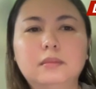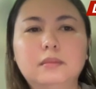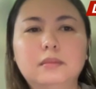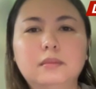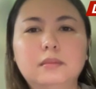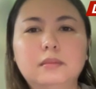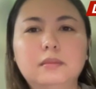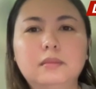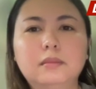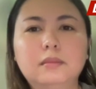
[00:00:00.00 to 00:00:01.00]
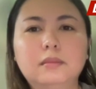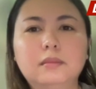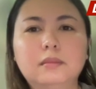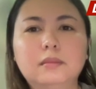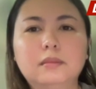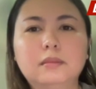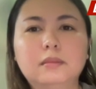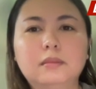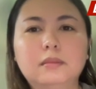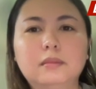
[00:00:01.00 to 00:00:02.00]

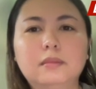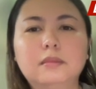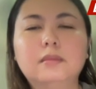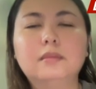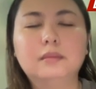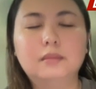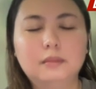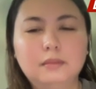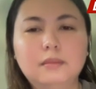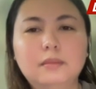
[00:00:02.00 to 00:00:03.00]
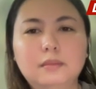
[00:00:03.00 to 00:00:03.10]
(silent)